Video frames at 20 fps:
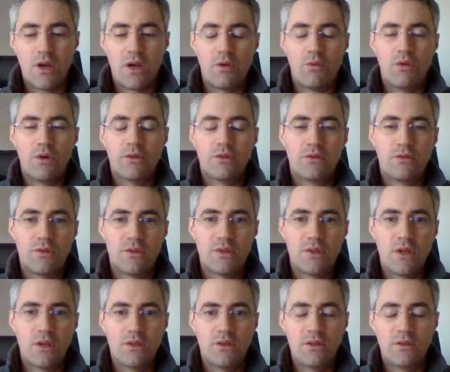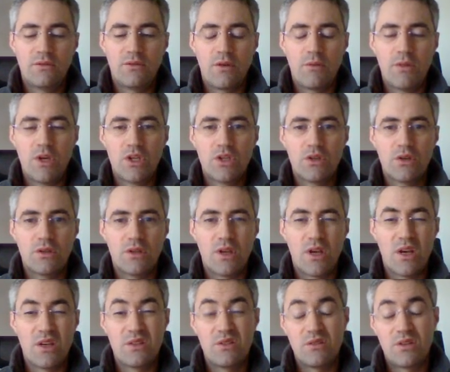I want to send
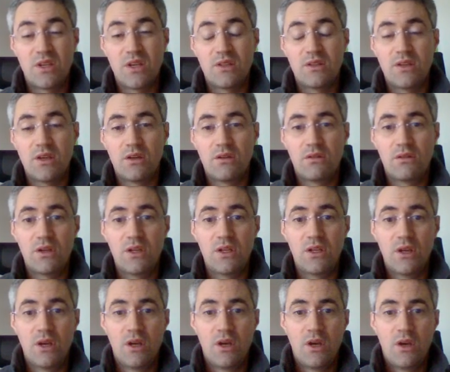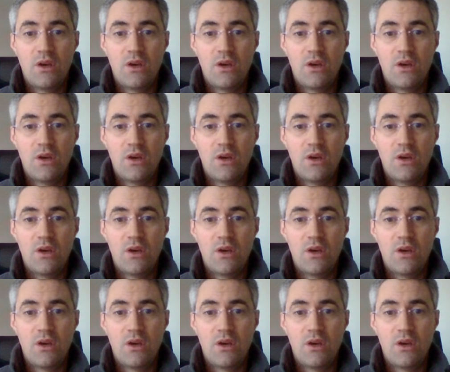information as a category.